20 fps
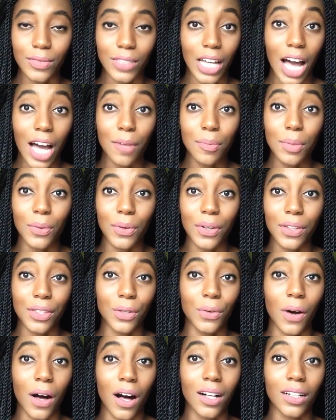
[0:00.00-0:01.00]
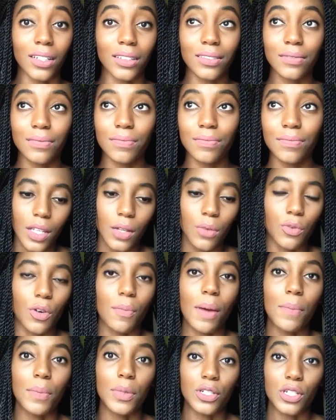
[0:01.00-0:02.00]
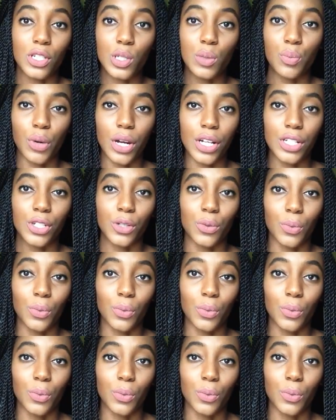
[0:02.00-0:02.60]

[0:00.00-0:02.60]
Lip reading: God be with you all. Remember to spread